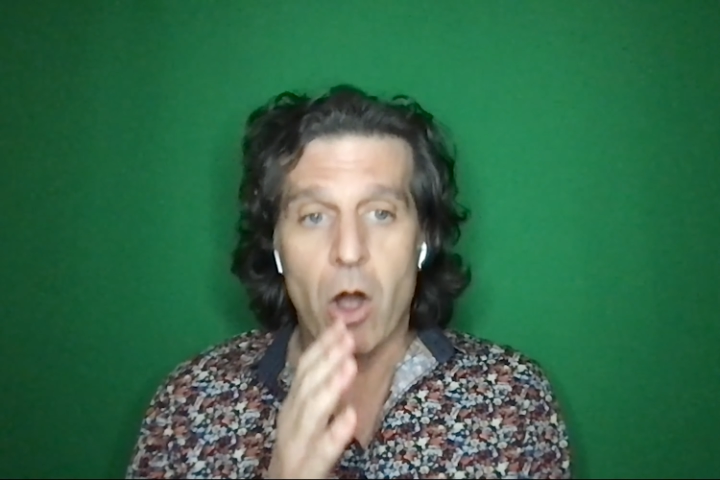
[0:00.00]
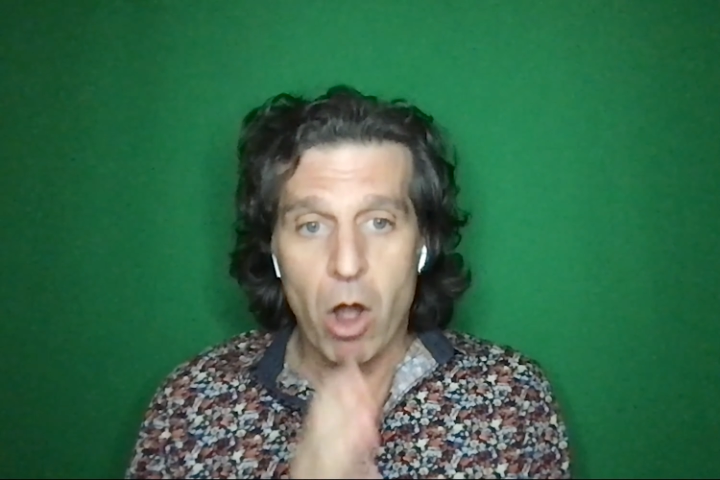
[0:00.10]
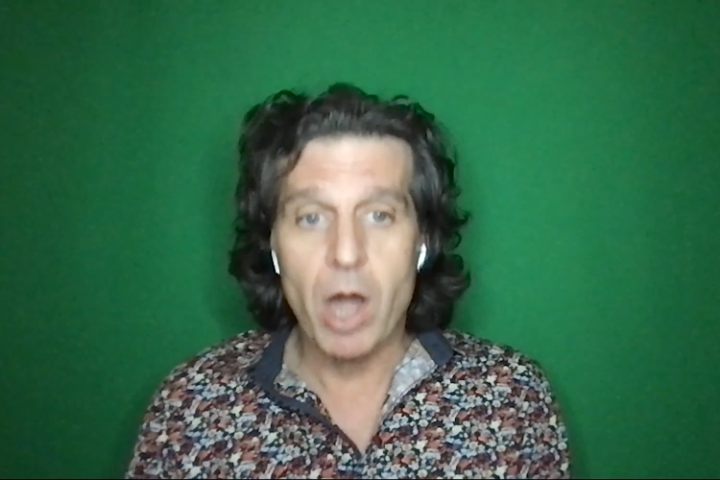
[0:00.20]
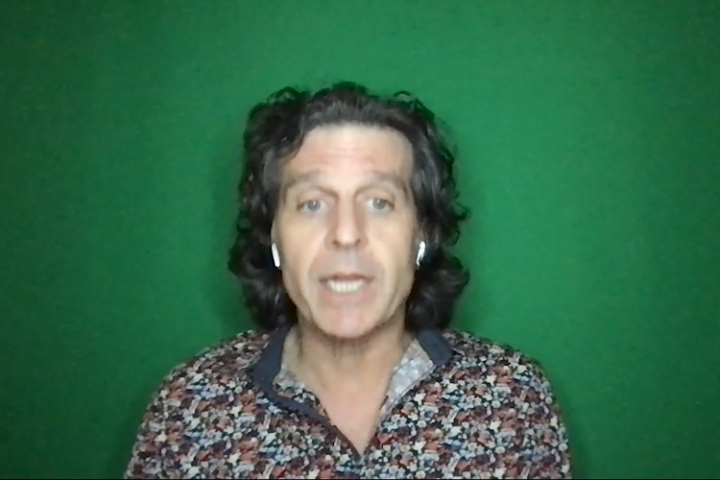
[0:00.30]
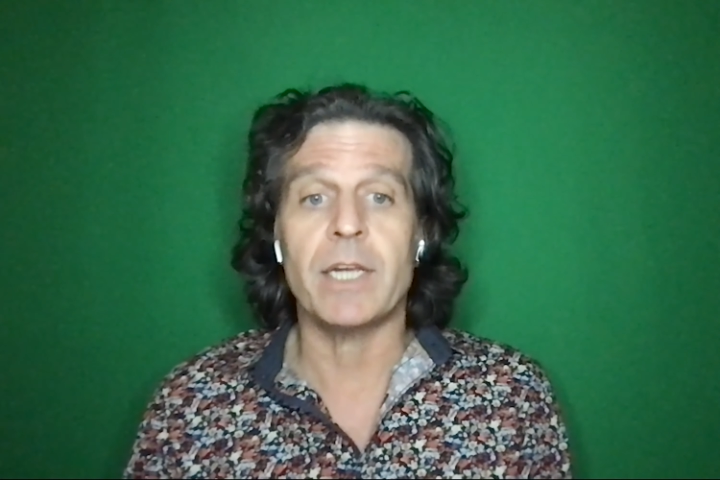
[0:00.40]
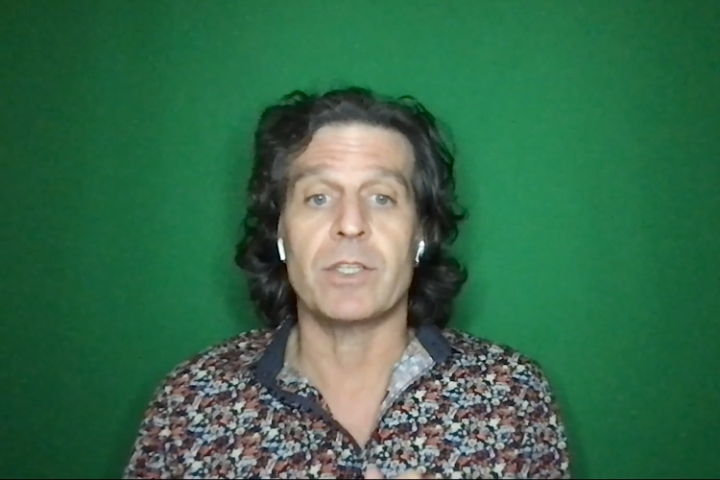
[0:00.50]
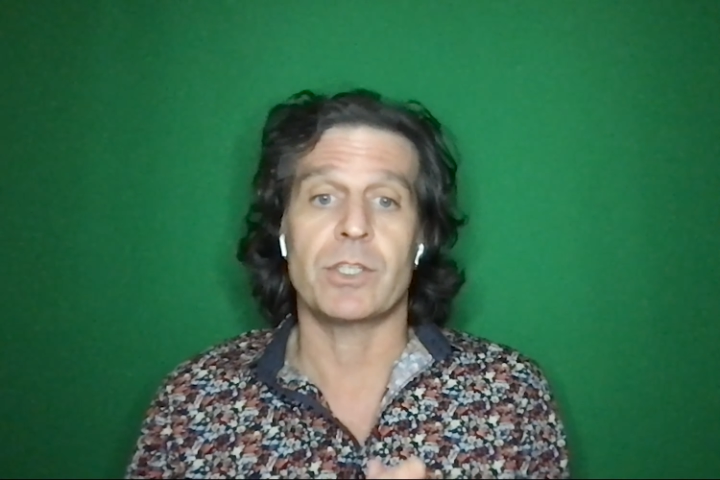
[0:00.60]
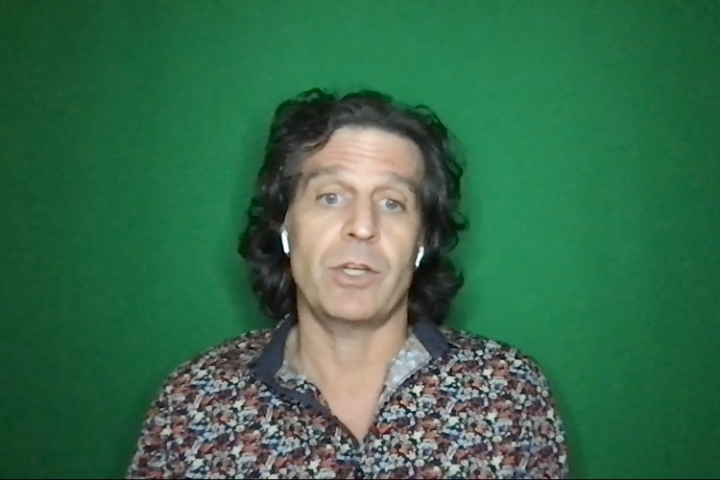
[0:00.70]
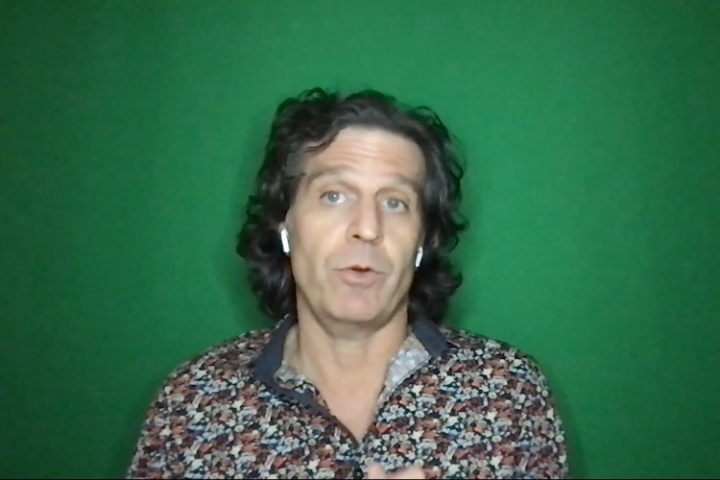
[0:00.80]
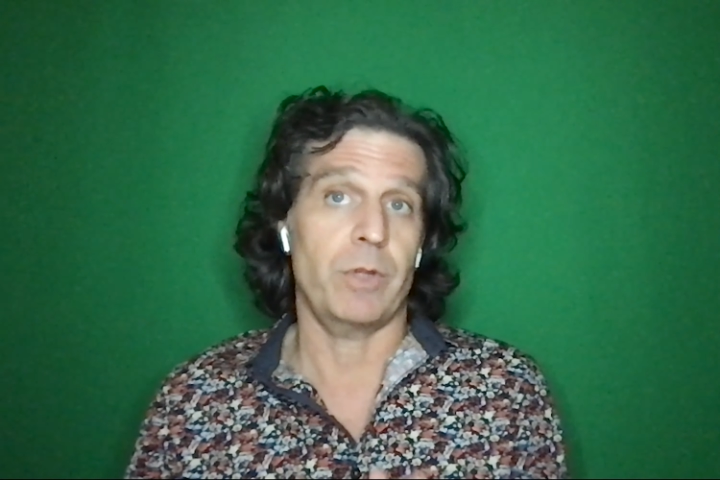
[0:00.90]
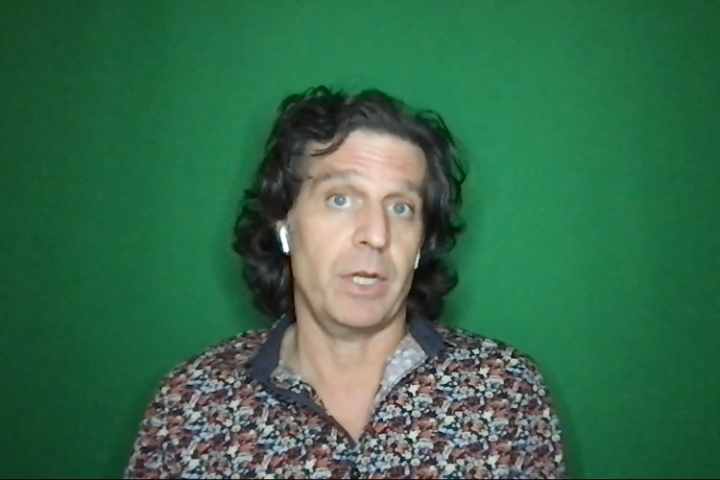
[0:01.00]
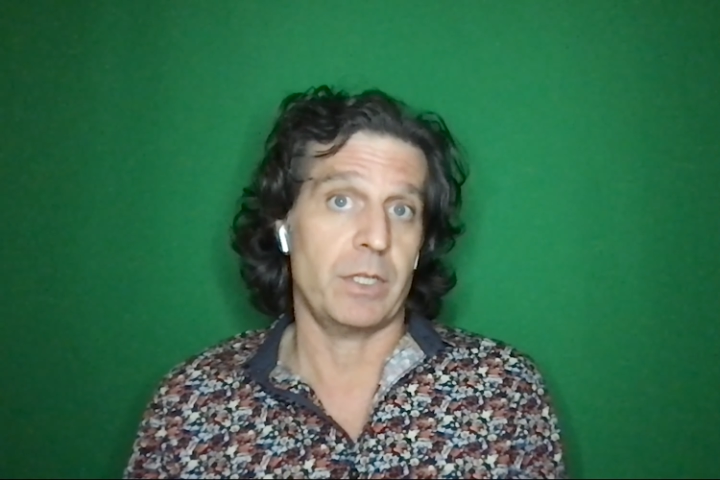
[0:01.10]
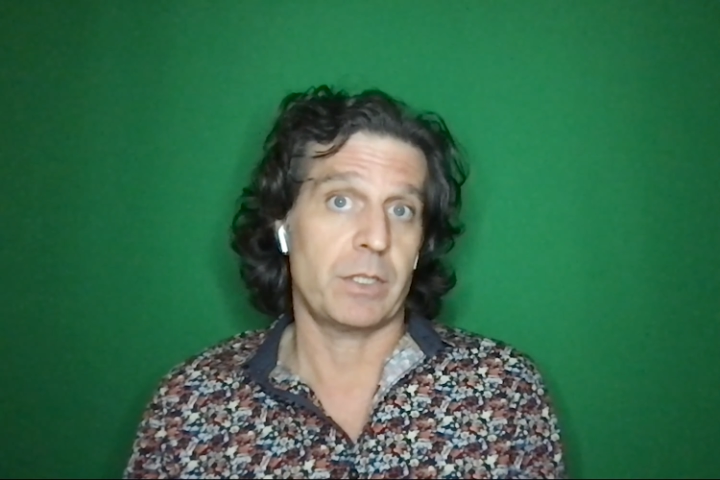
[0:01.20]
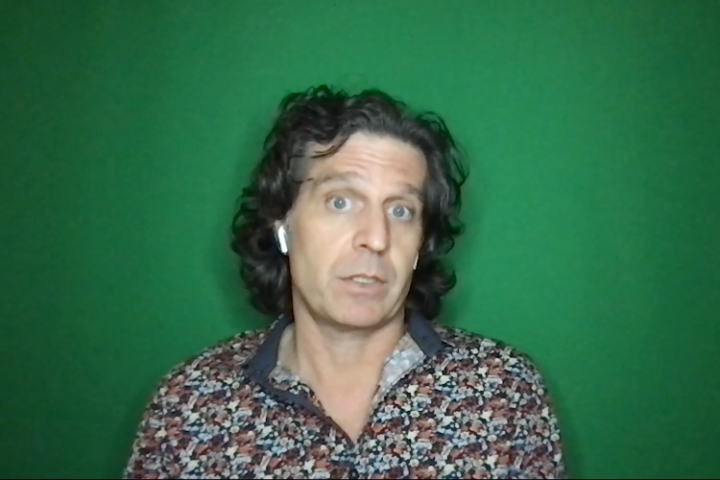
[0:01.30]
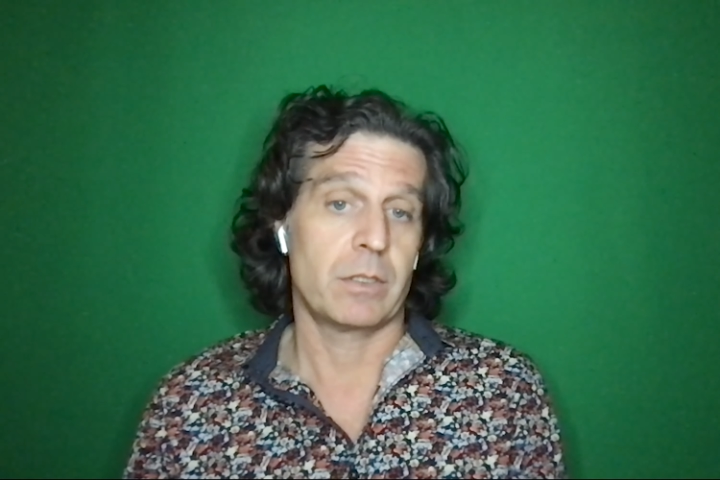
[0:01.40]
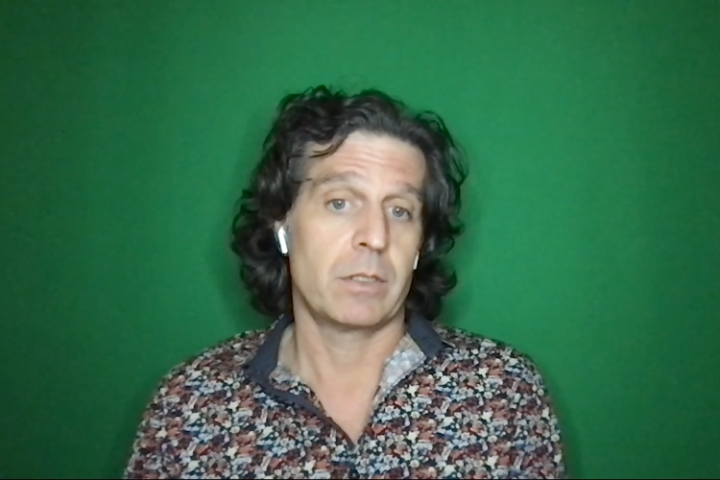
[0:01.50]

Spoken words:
audience know this?